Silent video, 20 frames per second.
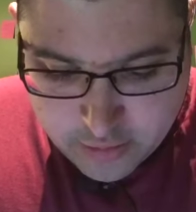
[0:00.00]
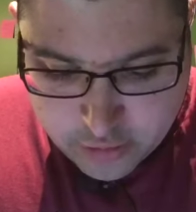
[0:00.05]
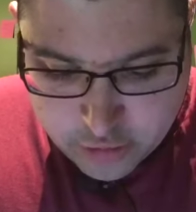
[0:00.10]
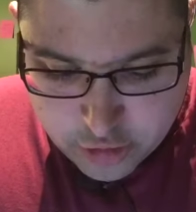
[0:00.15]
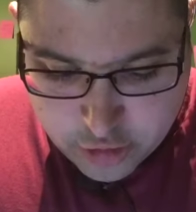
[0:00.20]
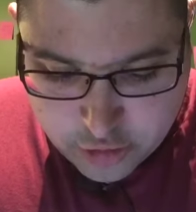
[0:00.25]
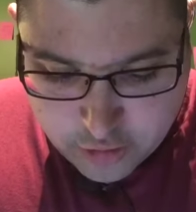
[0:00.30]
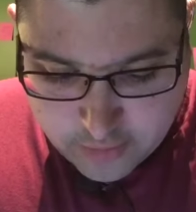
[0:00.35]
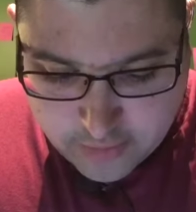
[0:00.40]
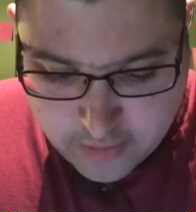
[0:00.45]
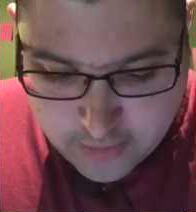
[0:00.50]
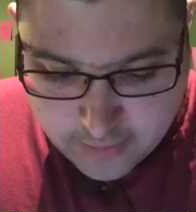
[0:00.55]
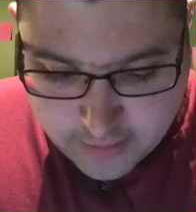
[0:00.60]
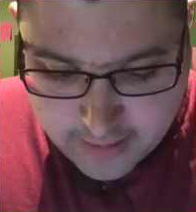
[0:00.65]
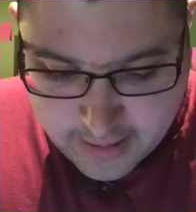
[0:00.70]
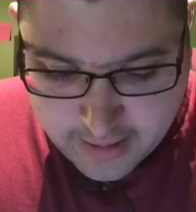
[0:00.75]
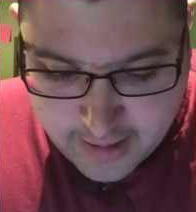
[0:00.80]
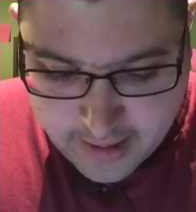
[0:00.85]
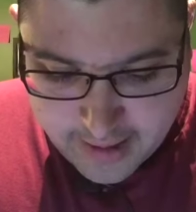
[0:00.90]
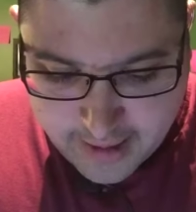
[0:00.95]
to
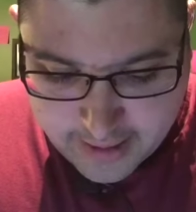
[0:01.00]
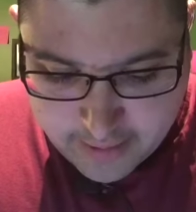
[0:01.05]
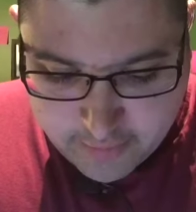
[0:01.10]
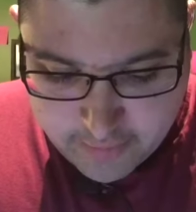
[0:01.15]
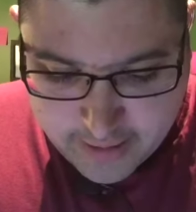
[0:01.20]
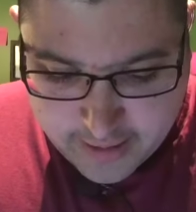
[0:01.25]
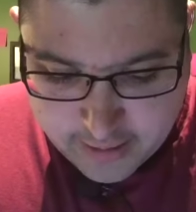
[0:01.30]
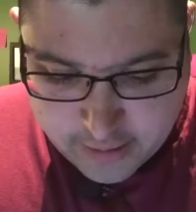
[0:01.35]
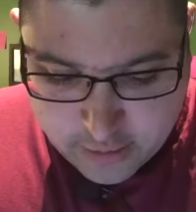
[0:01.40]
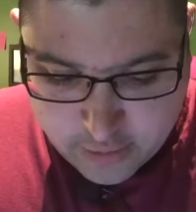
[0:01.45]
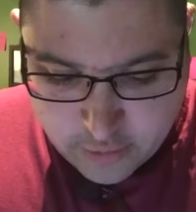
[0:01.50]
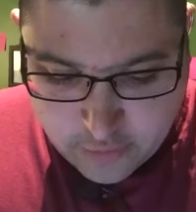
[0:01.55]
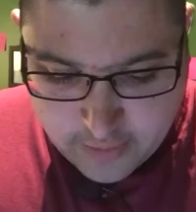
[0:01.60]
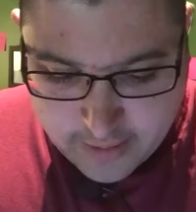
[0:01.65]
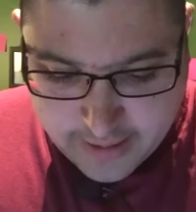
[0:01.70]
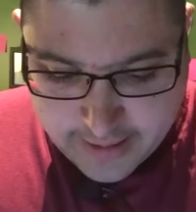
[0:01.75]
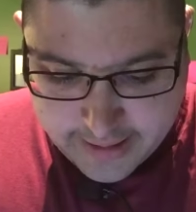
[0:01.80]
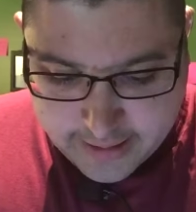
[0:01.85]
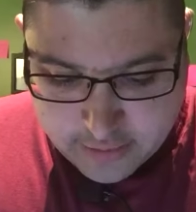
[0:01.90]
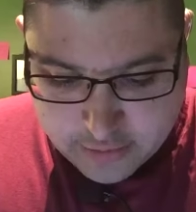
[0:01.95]
your iOS or
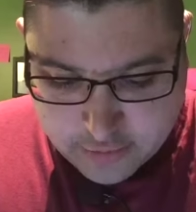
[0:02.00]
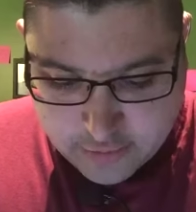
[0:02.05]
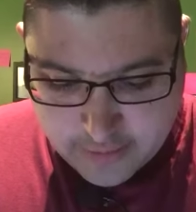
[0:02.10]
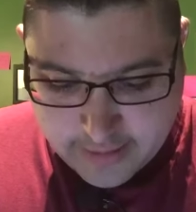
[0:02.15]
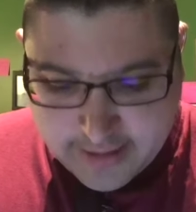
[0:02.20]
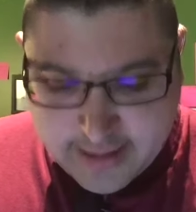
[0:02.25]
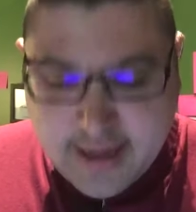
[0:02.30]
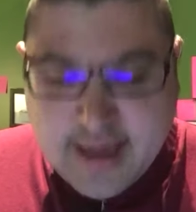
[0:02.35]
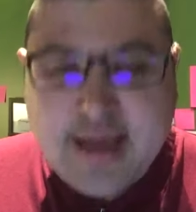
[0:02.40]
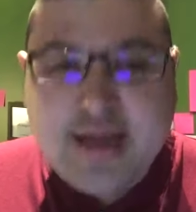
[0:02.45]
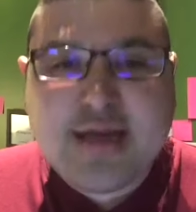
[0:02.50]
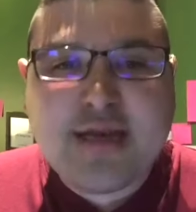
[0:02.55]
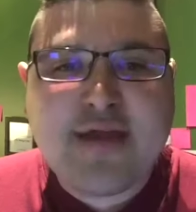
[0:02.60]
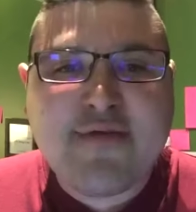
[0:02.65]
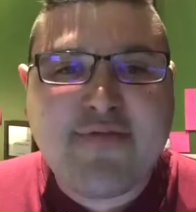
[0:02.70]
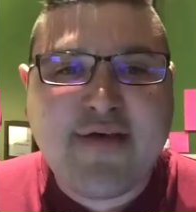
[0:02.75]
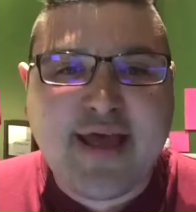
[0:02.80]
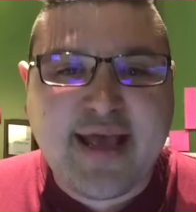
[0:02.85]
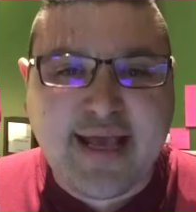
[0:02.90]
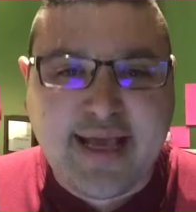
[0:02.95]
Android
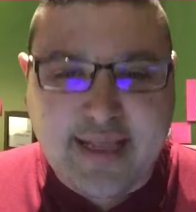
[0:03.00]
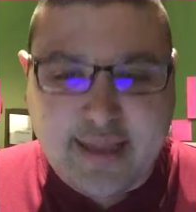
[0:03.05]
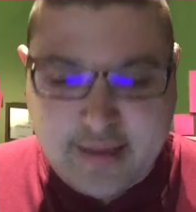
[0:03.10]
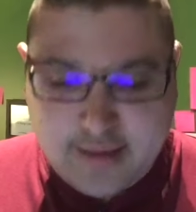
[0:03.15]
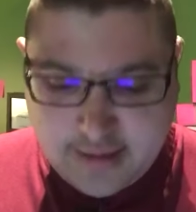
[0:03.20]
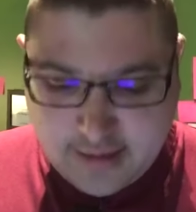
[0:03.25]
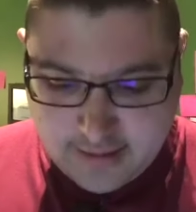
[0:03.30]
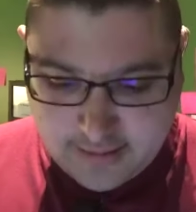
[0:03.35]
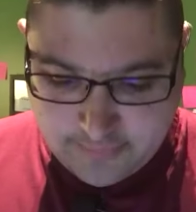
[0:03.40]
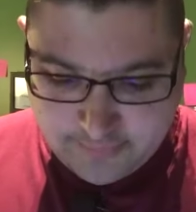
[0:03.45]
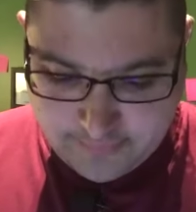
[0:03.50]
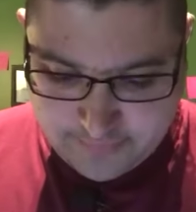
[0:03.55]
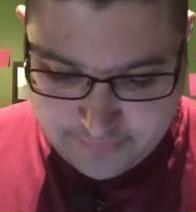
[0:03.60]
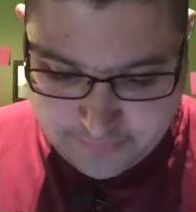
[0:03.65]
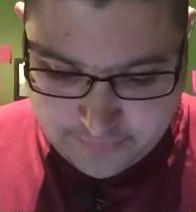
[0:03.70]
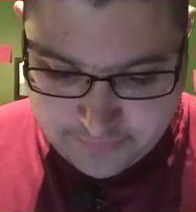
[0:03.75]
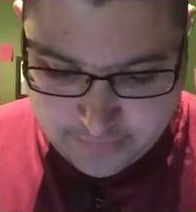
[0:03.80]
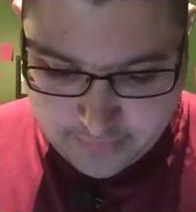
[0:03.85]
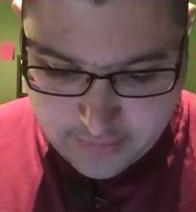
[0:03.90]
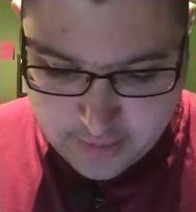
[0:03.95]
device.
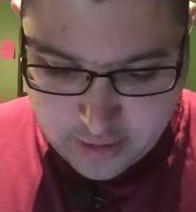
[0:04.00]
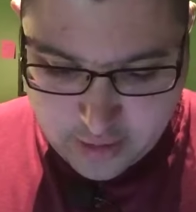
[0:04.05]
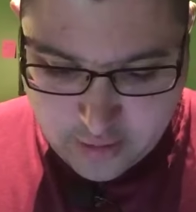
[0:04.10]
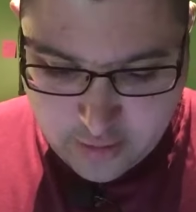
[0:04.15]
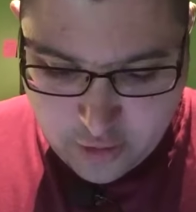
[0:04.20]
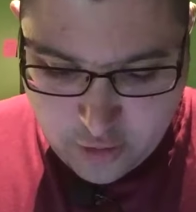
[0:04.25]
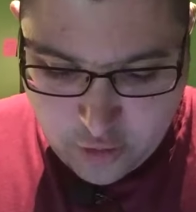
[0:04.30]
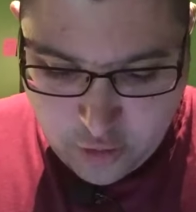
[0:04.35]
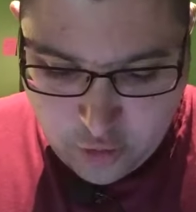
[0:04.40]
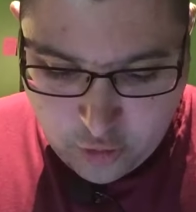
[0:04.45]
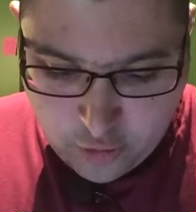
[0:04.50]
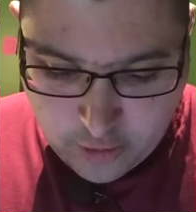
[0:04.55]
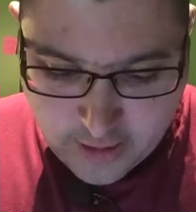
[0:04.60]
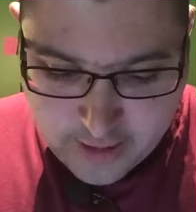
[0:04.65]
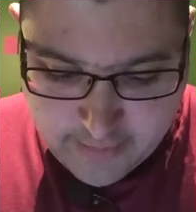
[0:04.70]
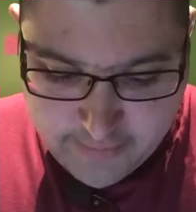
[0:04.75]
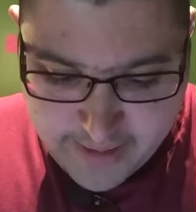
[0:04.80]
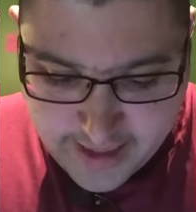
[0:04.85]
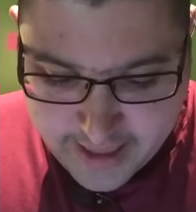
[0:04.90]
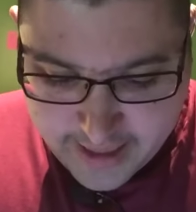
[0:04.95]
Or
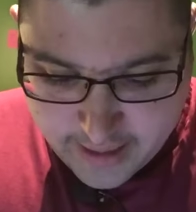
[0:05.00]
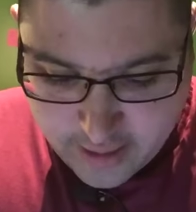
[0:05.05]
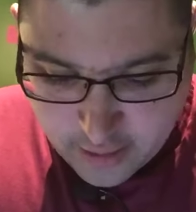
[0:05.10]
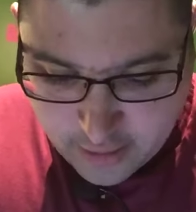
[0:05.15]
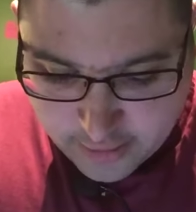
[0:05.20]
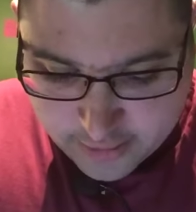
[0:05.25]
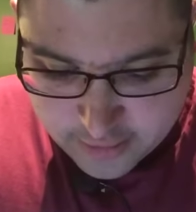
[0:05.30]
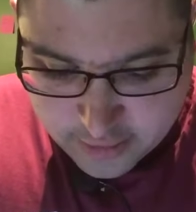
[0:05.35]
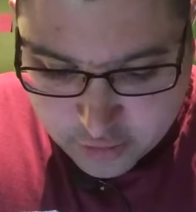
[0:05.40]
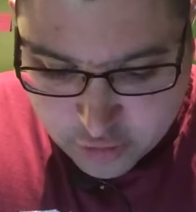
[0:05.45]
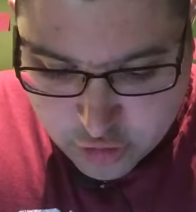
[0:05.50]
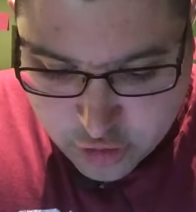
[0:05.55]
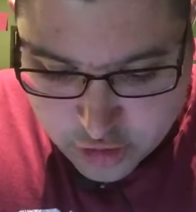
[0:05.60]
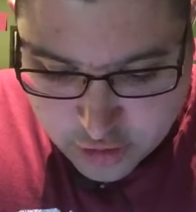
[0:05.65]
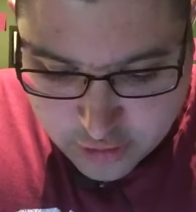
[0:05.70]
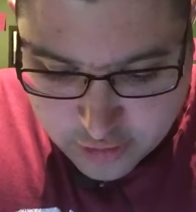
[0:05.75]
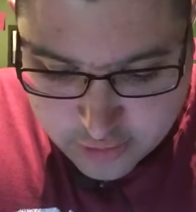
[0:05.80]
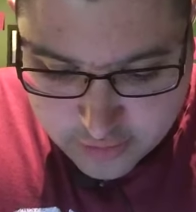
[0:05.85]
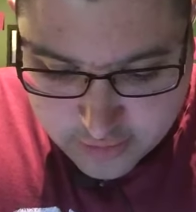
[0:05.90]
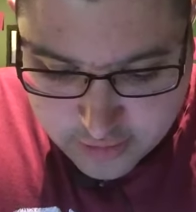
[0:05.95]
you may also
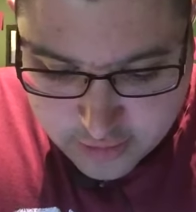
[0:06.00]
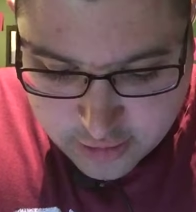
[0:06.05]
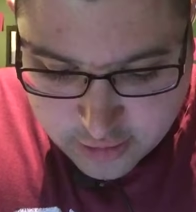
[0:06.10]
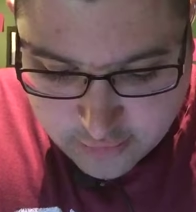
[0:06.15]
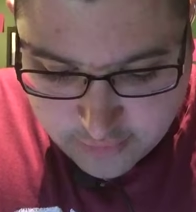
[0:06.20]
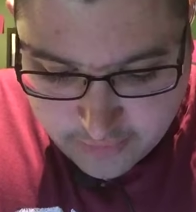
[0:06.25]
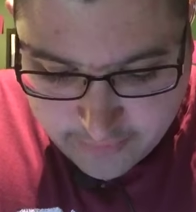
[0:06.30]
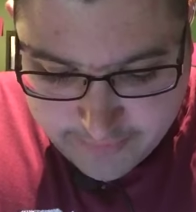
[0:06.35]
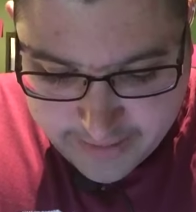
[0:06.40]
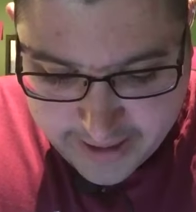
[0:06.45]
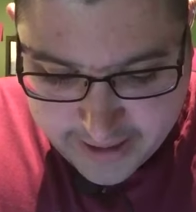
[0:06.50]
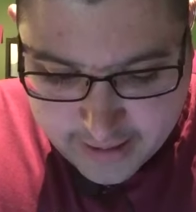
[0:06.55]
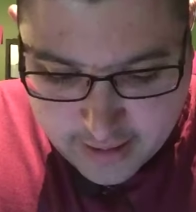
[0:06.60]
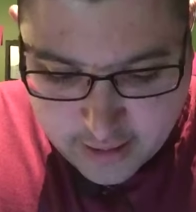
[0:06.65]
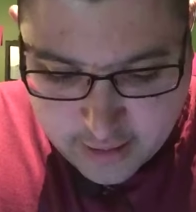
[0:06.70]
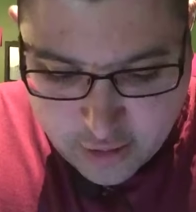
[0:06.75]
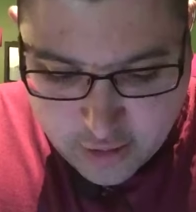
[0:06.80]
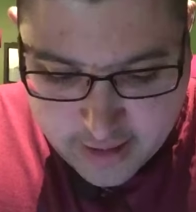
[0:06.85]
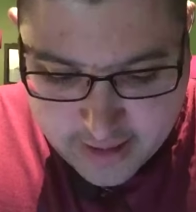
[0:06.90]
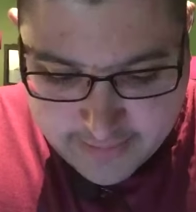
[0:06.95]
choose to remain
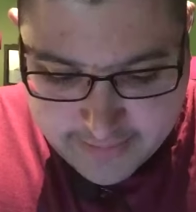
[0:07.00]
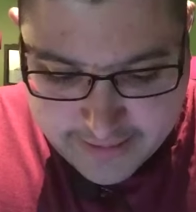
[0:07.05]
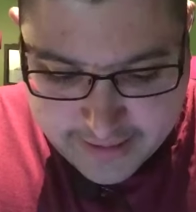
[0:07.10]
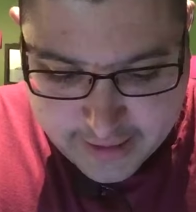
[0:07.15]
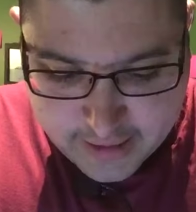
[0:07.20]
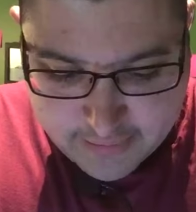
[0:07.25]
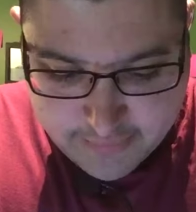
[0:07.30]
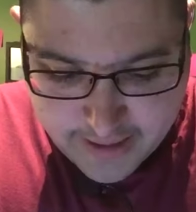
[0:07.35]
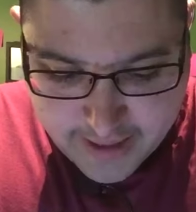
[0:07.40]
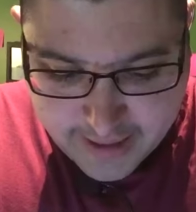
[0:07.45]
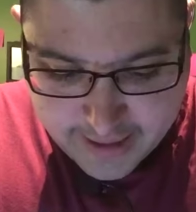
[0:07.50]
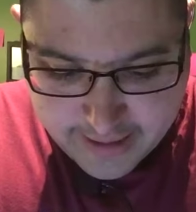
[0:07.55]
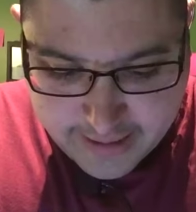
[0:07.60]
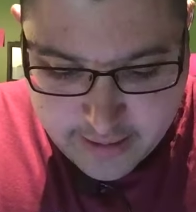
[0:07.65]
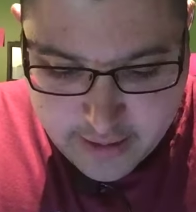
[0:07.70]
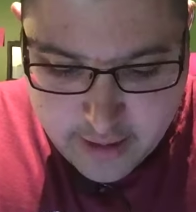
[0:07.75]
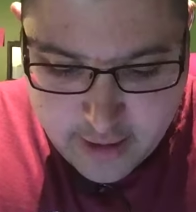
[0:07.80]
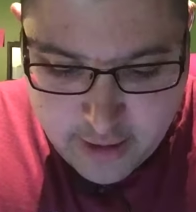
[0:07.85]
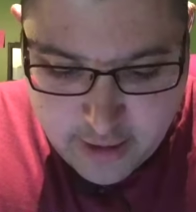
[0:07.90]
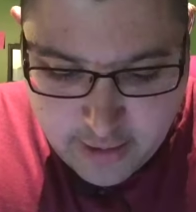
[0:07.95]
anonymous by
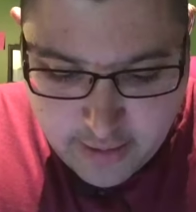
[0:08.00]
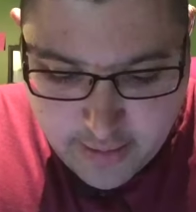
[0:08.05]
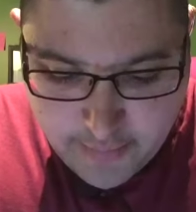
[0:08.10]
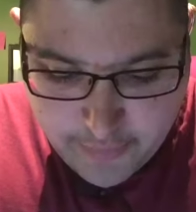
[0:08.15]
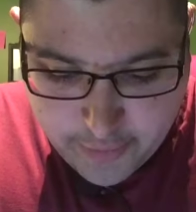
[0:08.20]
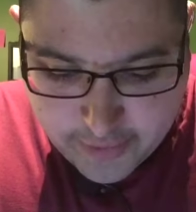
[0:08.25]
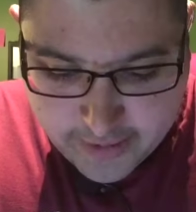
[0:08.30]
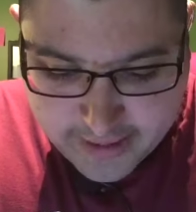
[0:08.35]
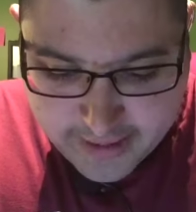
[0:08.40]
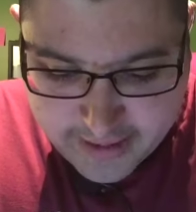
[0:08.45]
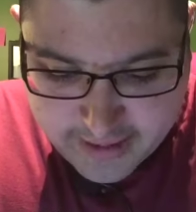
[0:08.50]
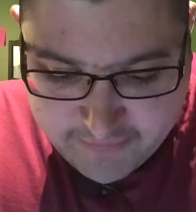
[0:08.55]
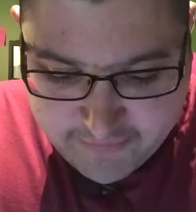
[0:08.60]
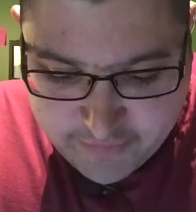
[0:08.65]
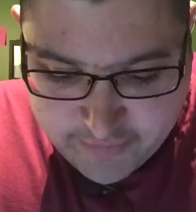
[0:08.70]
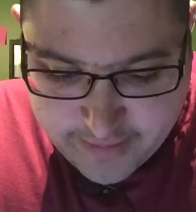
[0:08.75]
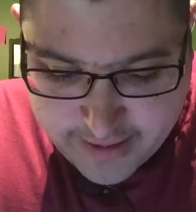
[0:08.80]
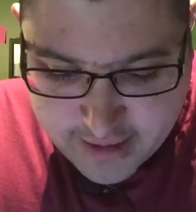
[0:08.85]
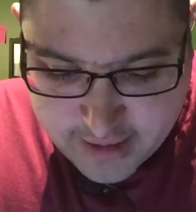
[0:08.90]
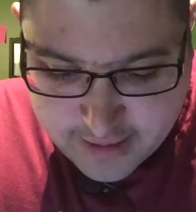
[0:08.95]
reporting
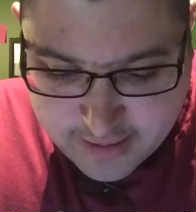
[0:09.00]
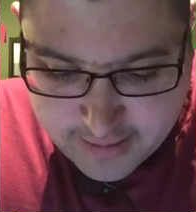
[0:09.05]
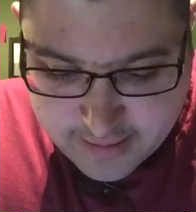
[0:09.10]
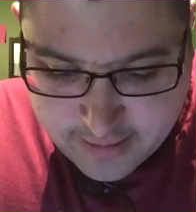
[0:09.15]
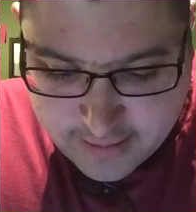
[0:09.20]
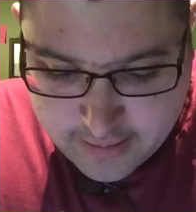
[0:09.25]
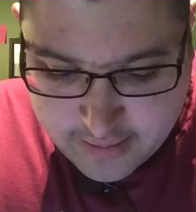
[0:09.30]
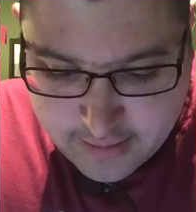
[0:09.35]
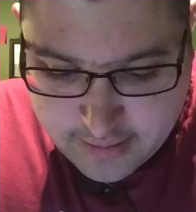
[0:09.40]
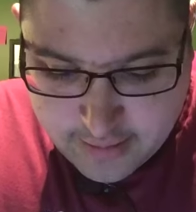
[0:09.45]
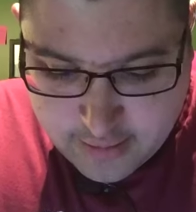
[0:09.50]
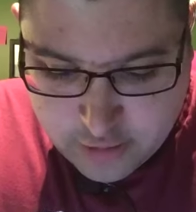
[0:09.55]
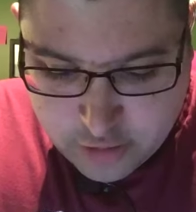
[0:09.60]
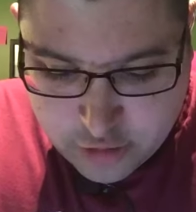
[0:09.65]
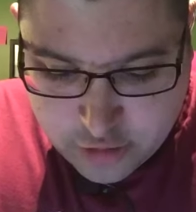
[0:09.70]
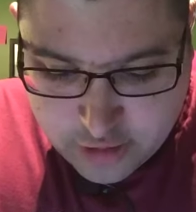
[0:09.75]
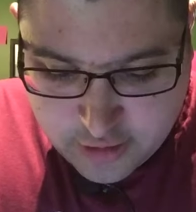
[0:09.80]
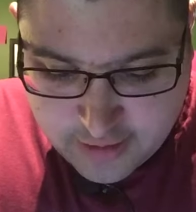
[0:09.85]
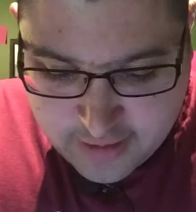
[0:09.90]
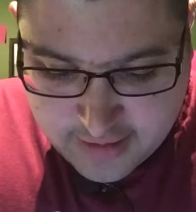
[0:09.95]
information
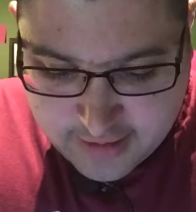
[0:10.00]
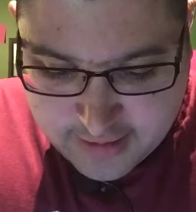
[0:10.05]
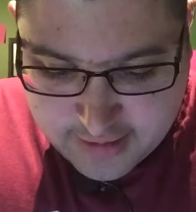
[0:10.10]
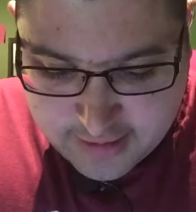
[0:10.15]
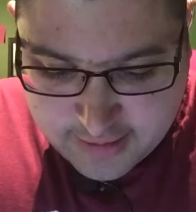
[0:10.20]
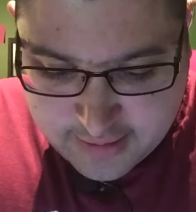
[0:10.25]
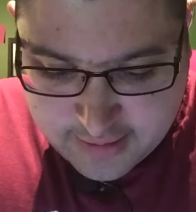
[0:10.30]
to this